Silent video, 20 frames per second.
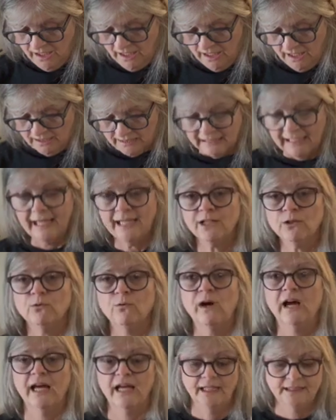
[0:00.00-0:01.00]

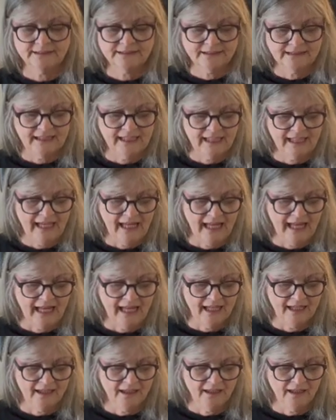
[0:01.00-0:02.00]
Likewise, they
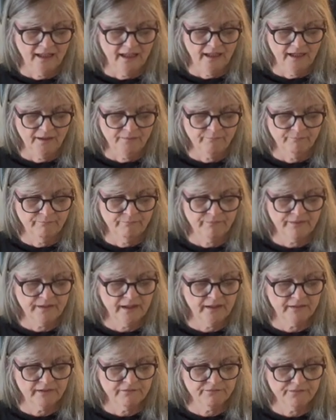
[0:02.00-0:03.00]
had,
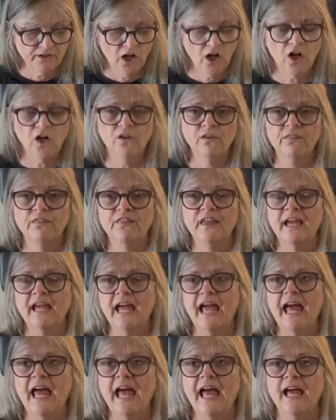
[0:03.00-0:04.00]
in the fall, they
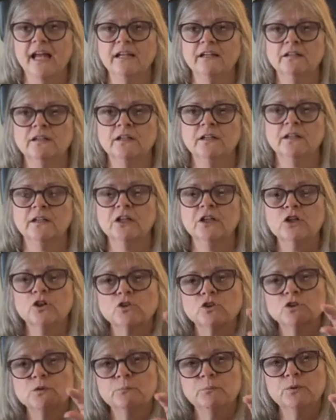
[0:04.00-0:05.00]
had little
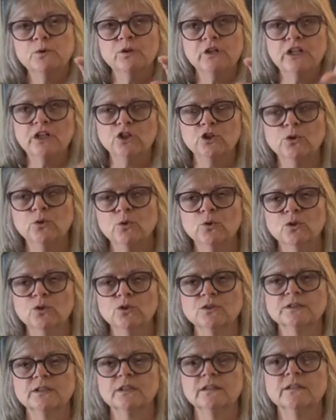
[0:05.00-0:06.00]
spooky
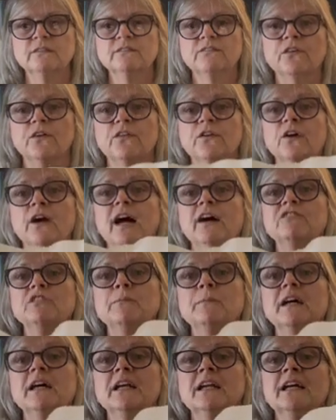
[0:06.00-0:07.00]
ghouls for their
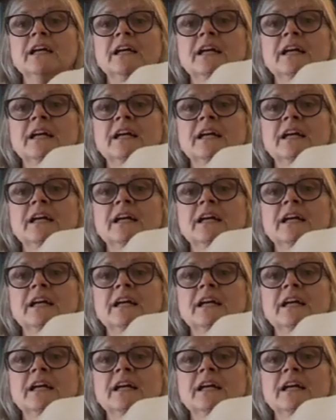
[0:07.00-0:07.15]
alphabet.